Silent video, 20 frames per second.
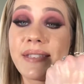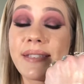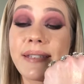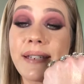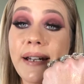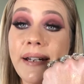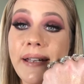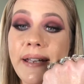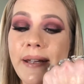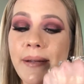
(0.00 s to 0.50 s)

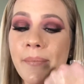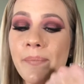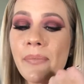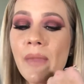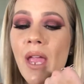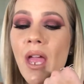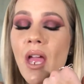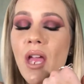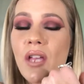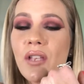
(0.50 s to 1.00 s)
stunning.
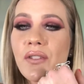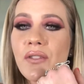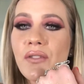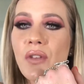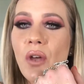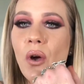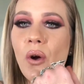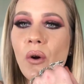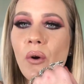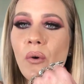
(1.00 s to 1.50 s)

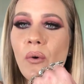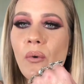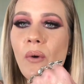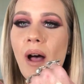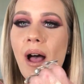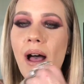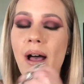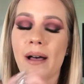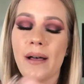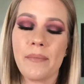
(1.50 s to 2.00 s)

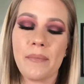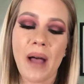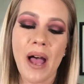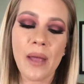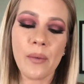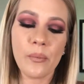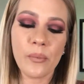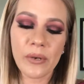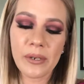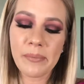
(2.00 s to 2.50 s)
So
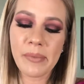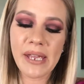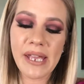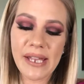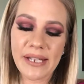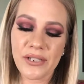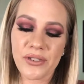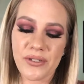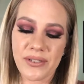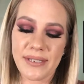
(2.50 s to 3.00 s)
I would be
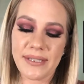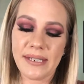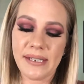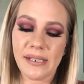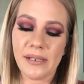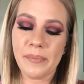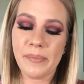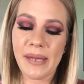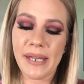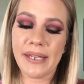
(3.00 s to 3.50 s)
interested
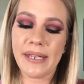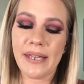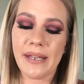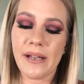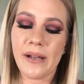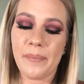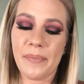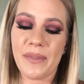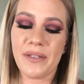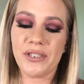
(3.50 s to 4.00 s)
in
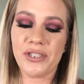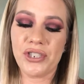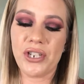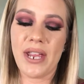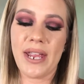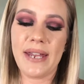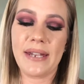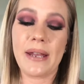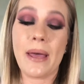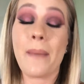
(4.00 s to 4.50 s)
picking up the
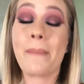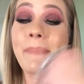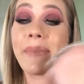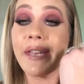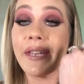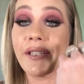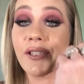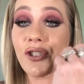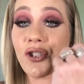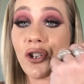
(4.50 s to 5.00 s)
shade
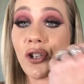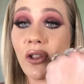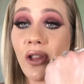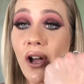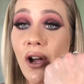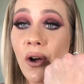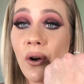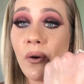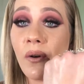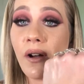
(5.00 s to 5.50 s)
Peach
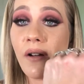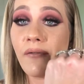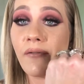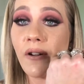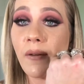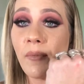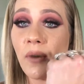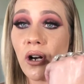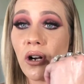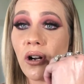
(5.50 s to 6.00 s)
Glow
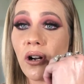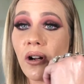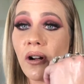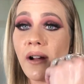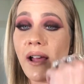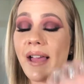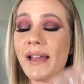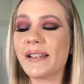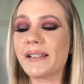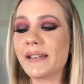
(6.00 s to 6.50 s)
from
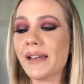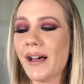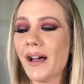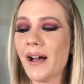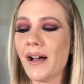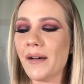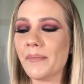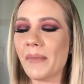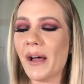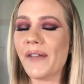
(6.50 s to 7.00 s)
her, and
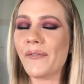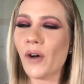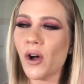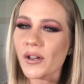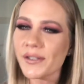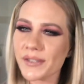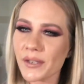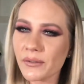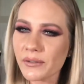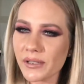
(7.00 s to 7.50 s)
I've
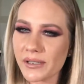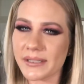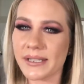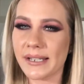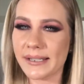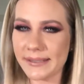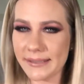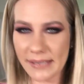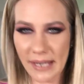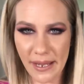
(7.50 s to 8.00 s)
also looked
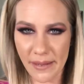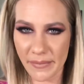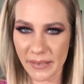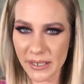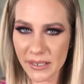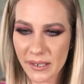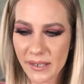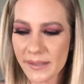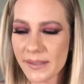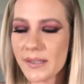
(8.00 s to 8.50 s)
at
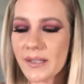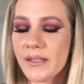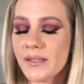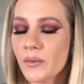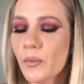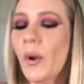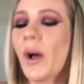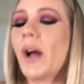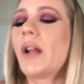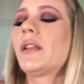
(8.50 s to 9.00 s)
Diamond Dust
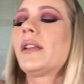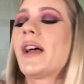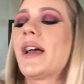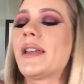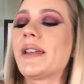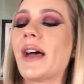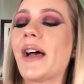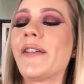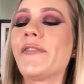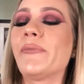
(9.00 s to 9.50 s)
as well,
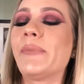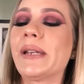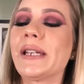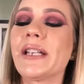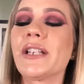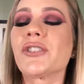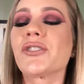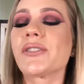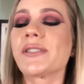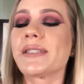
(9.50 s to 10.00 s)
and I've been
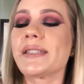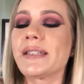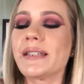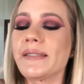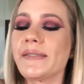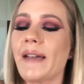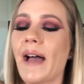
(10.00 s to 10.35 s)
interested in